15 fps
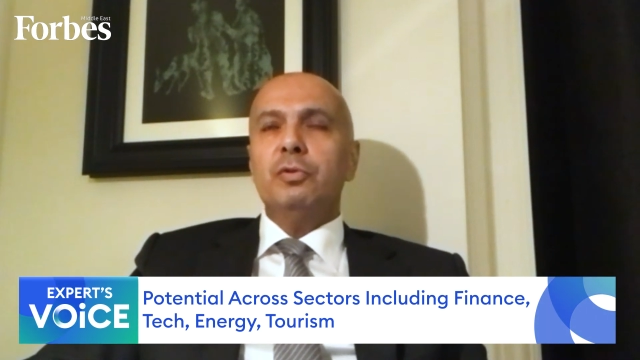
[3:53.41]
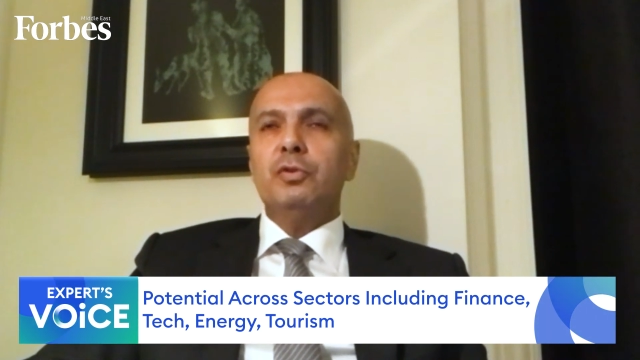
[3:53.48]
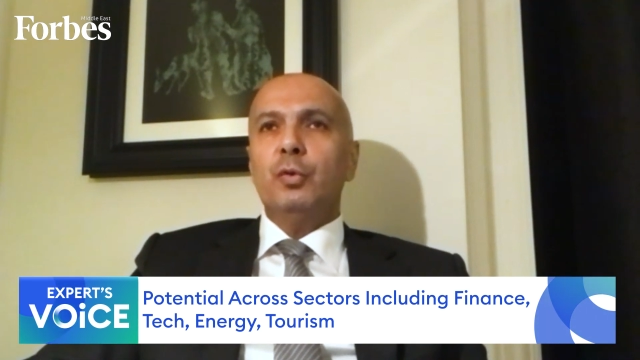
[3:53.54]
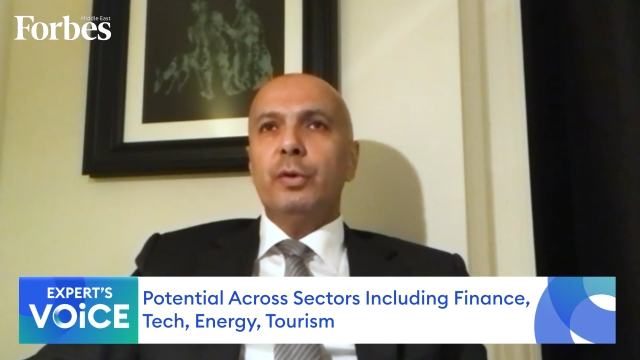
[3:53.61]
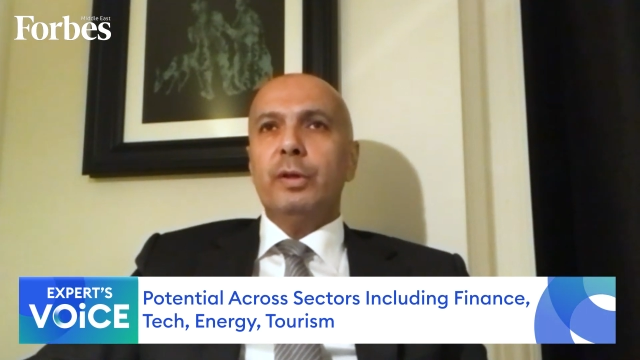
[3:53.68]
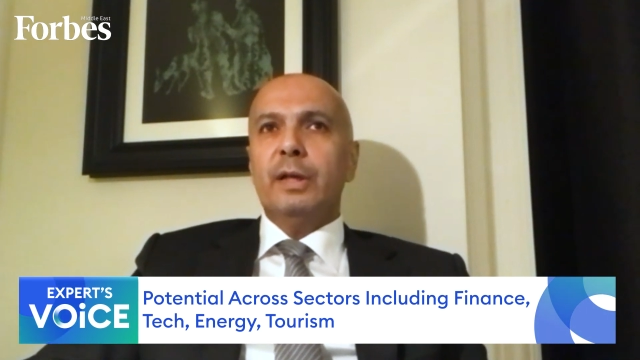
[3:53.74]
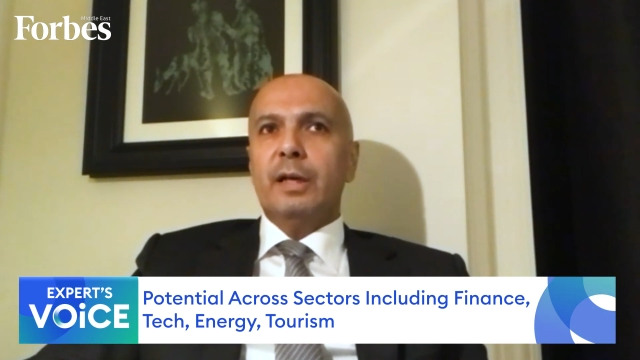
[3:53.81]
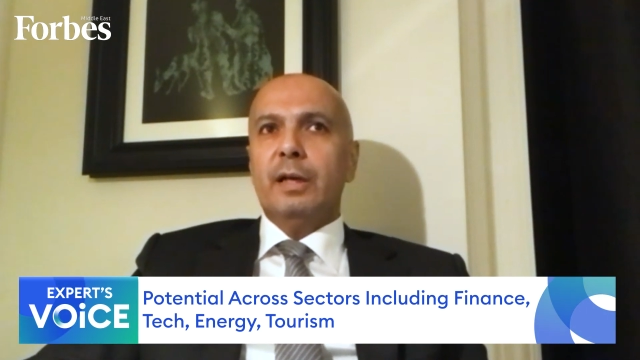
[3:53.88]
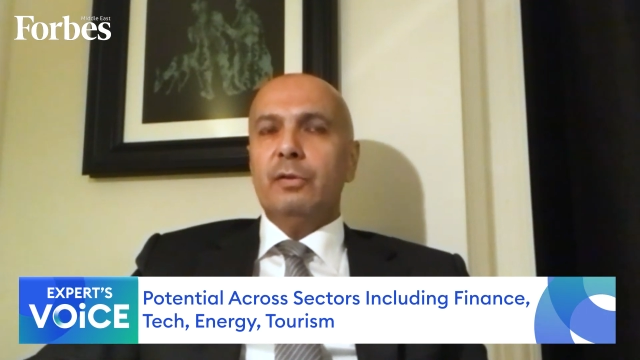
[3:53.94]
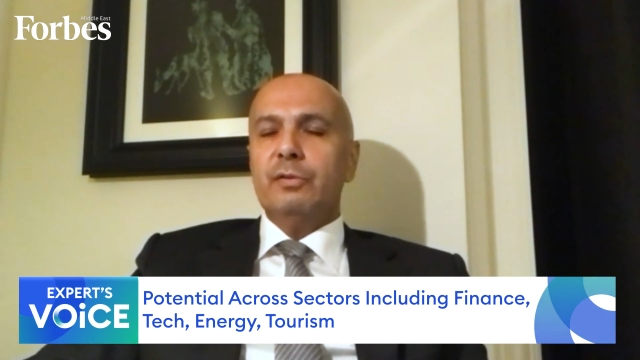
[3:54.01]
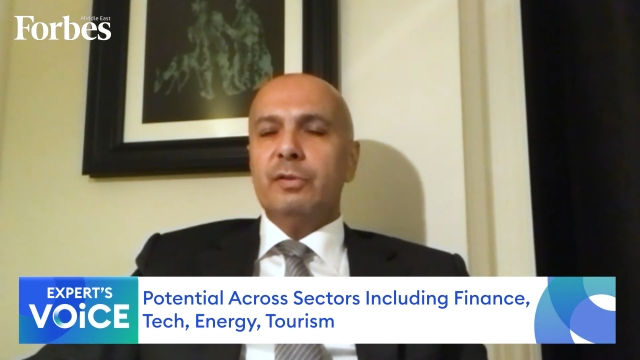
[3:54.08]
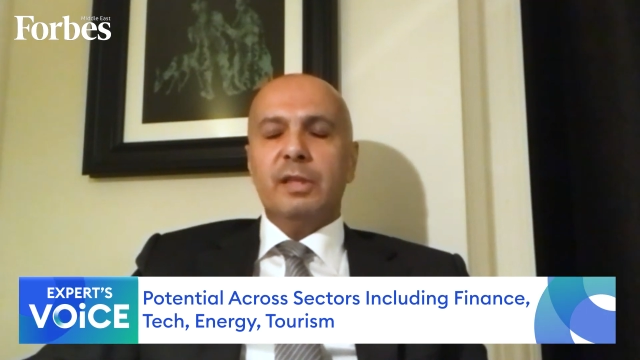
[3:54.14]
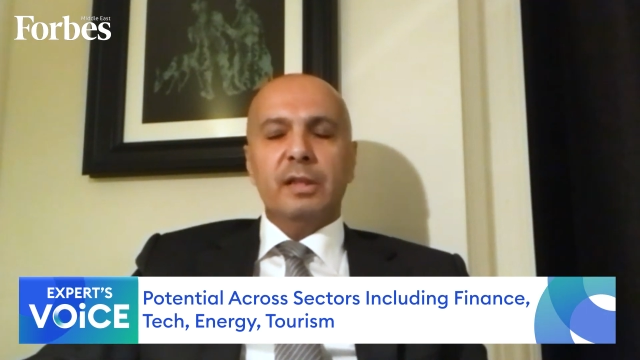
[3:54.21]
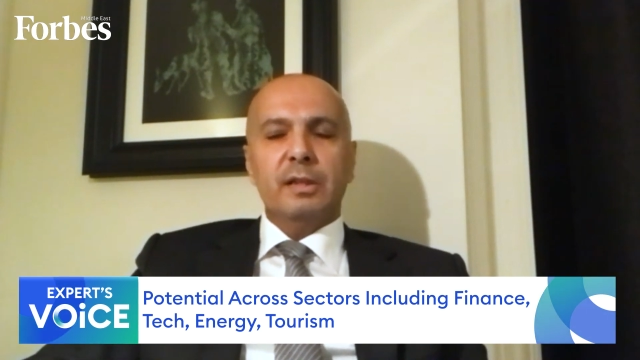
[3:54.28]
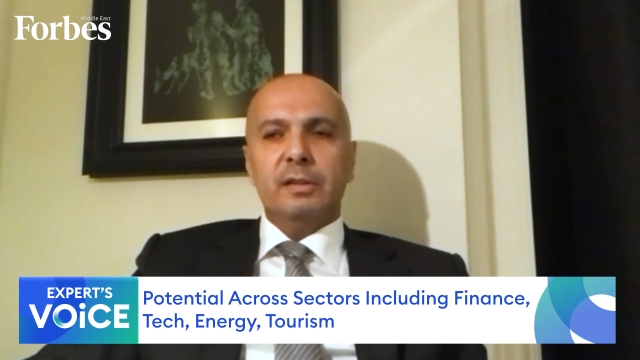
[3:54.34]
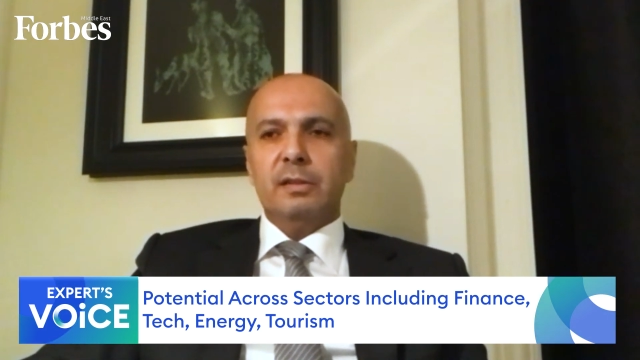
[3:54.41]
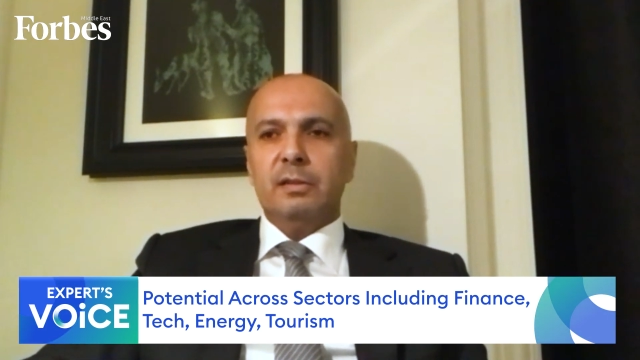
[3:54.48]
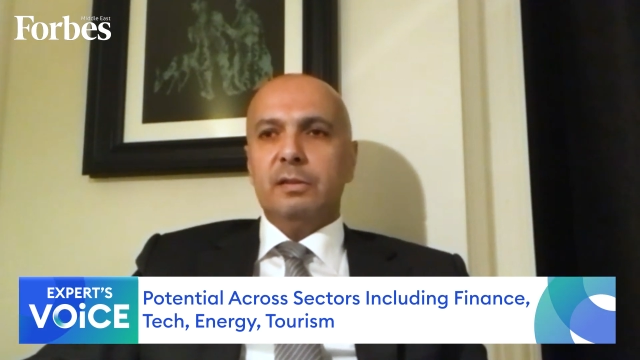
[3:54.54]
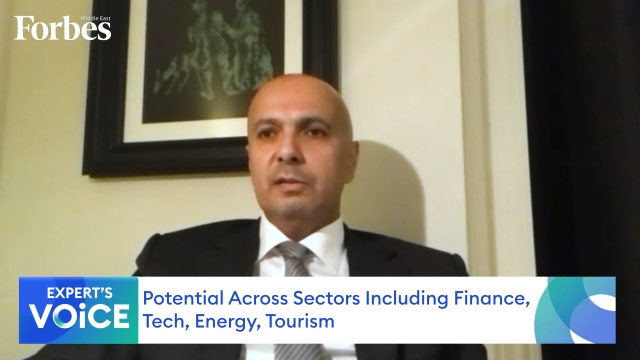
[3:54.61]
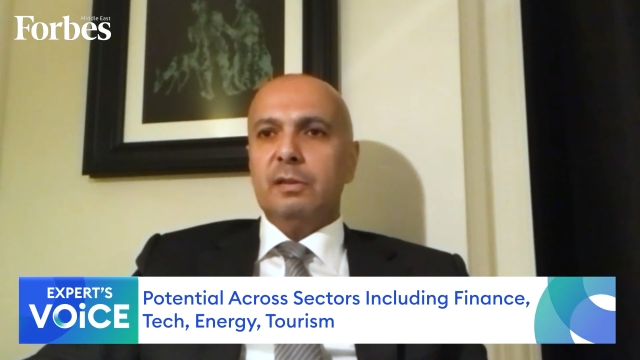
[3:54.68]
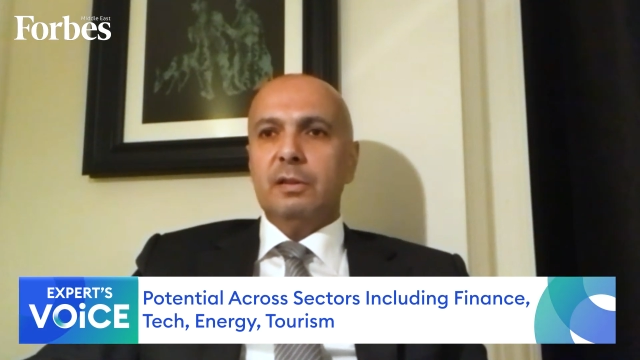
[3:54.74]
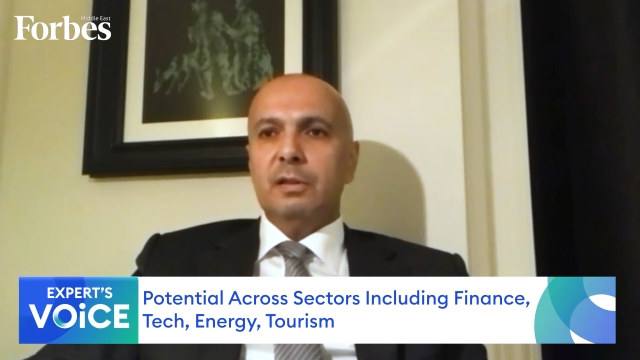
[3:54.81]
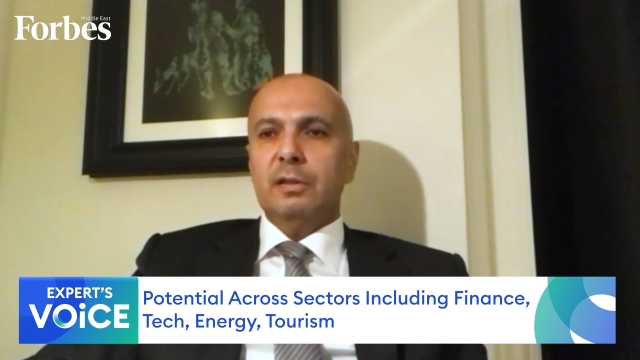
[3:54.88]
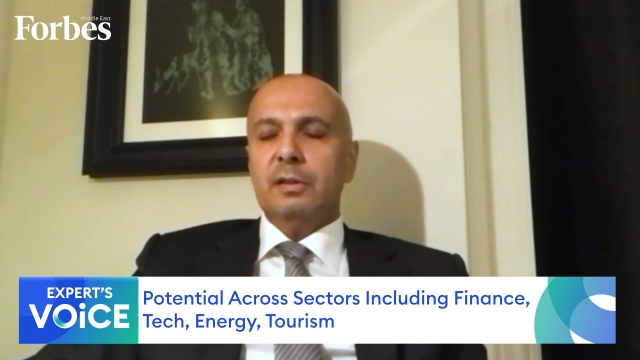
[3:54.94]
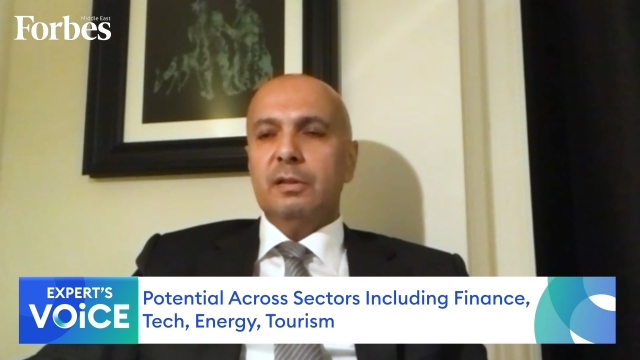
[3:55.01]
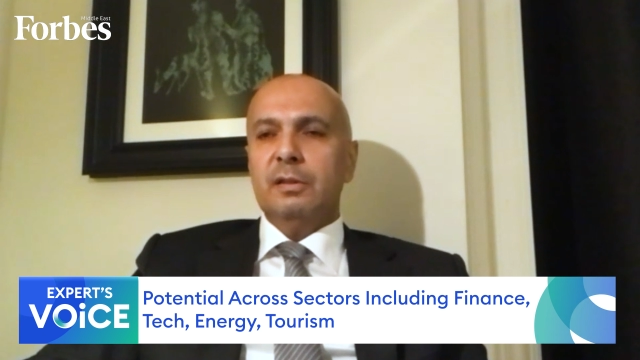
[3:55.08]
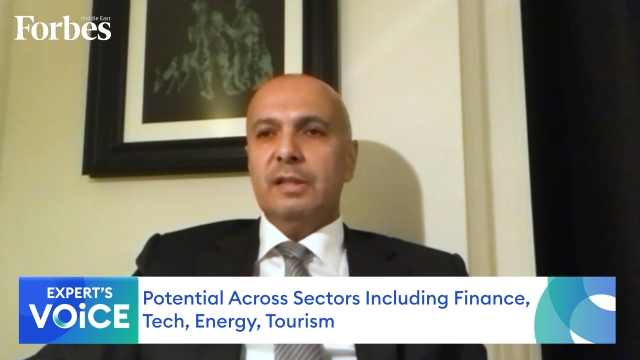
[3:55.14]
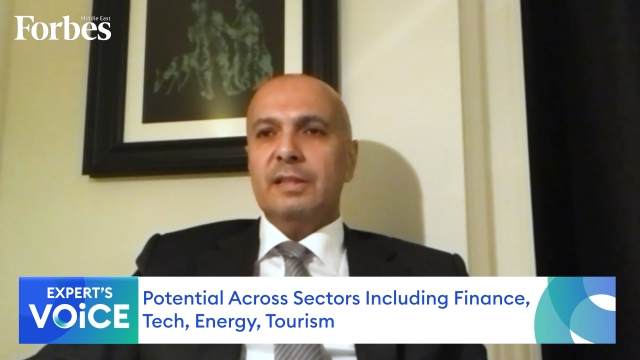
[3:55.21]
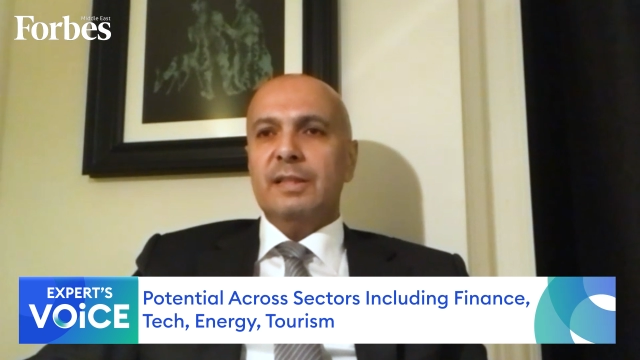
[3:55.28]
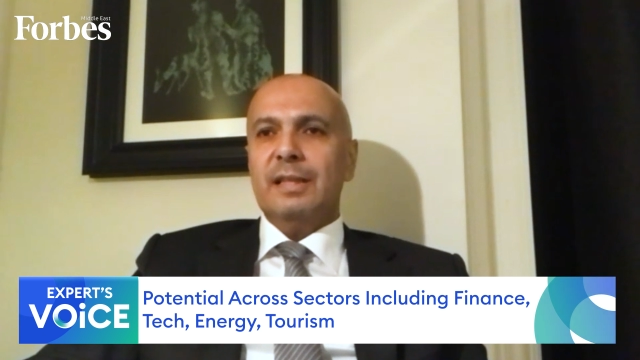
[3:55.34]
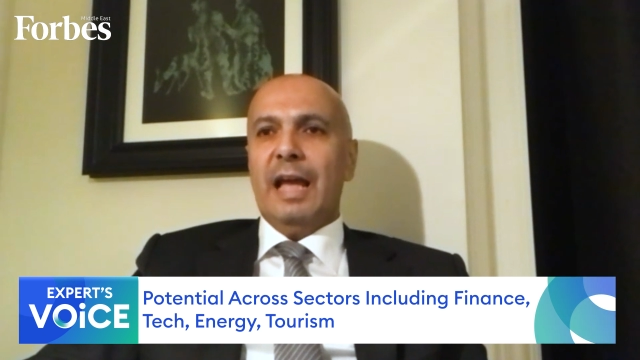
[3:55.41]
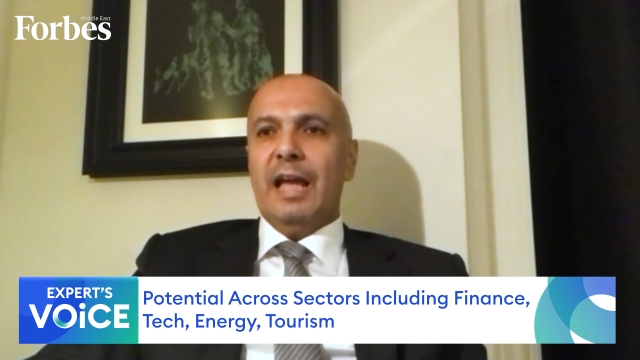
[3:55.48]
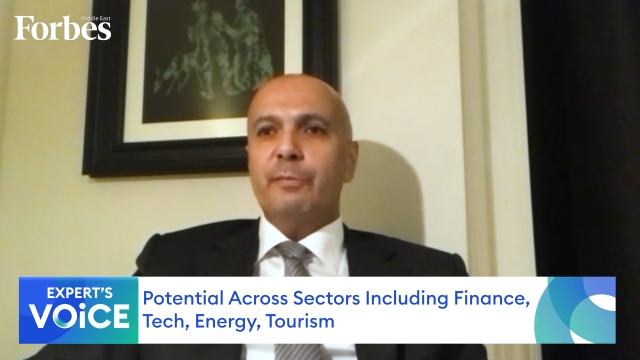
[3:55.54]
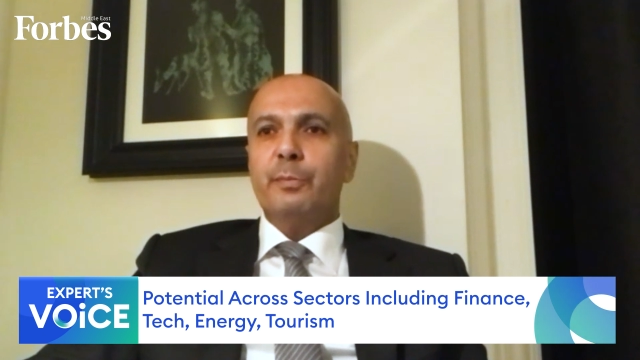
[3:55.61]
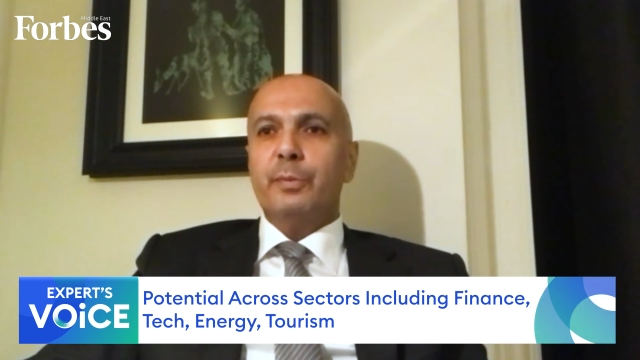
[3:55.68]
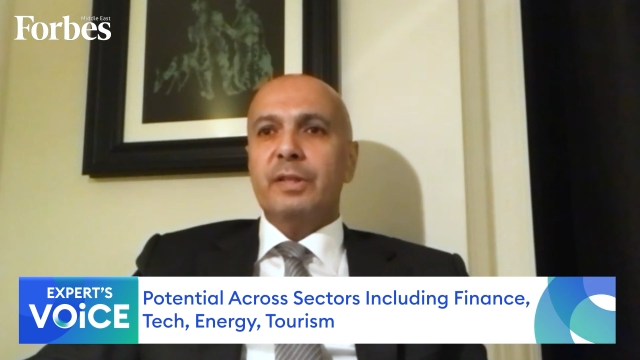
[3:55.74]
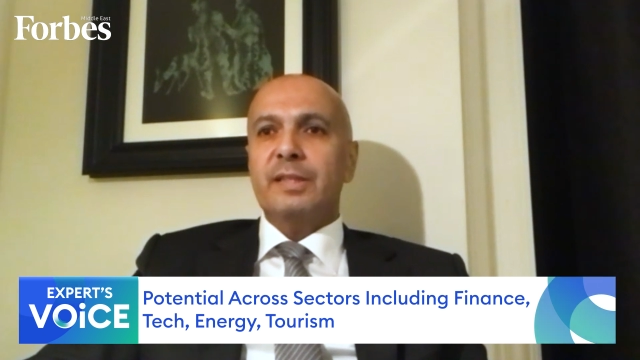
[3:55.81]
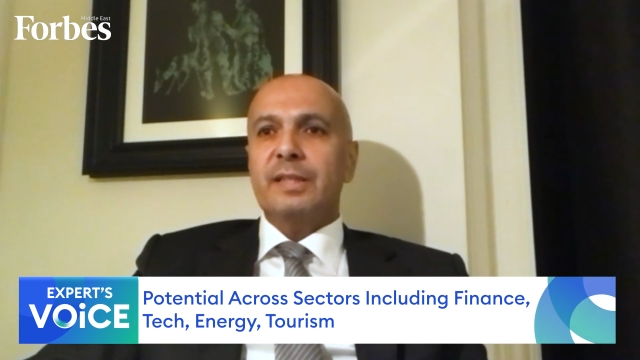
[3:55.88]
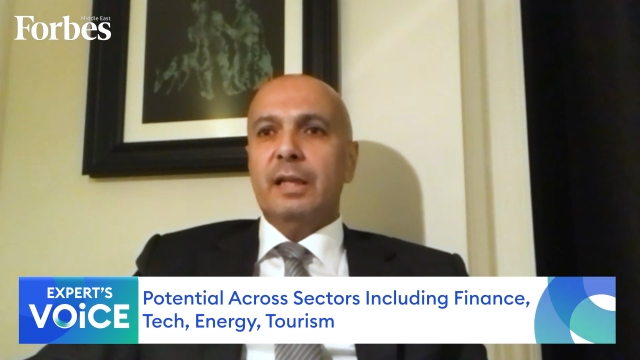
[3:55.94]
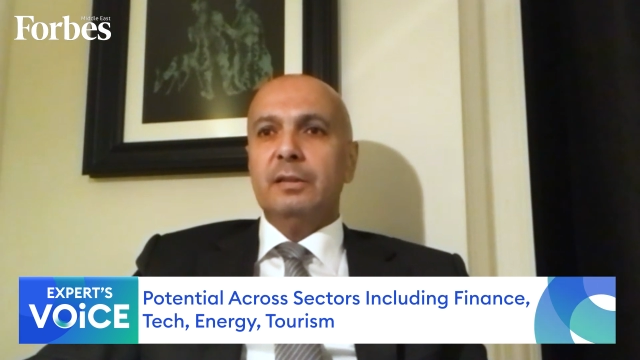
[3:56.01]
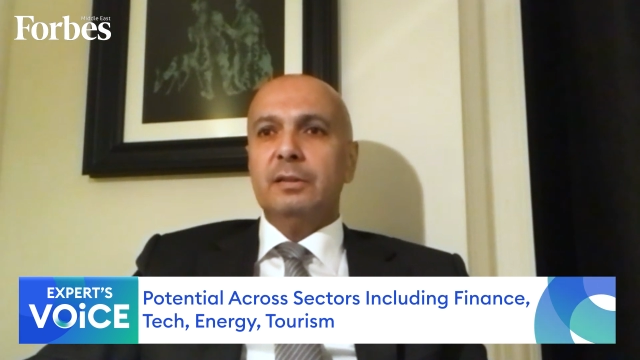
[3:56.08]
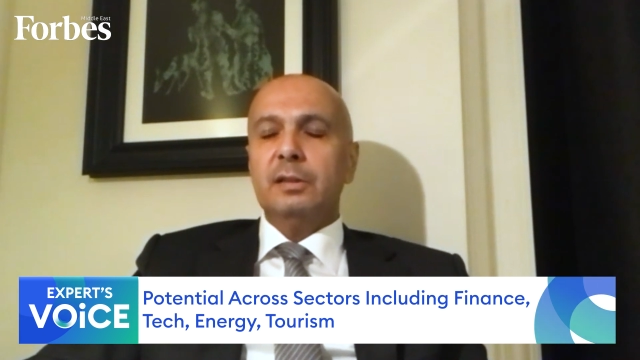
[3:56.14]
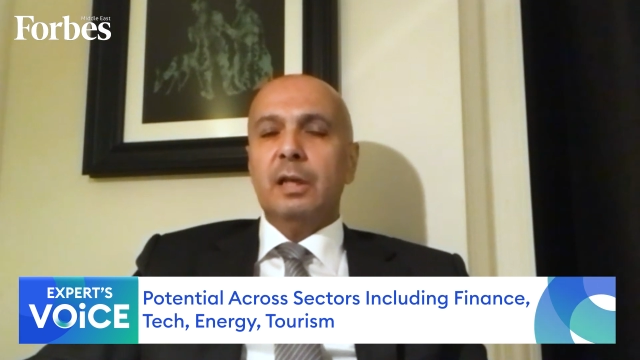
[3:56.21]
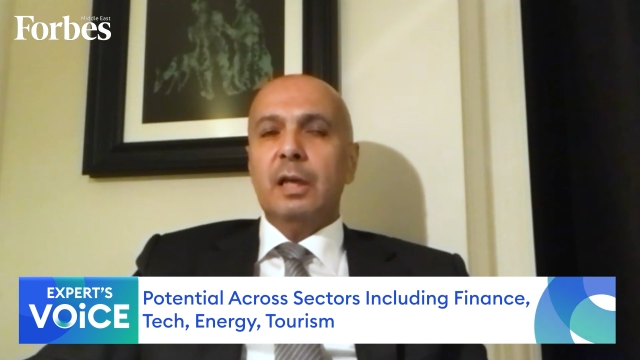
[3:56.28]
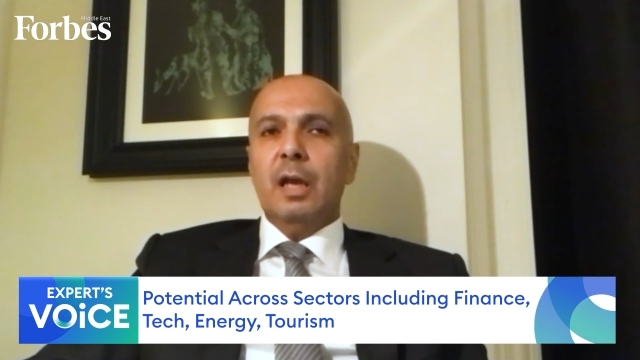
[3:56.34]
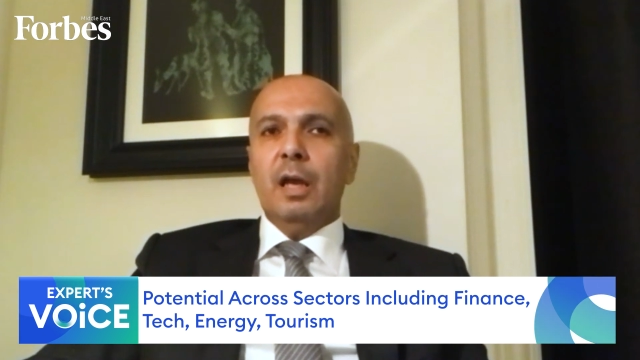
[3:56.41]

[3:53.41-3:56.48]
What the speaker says: doing around 6.5%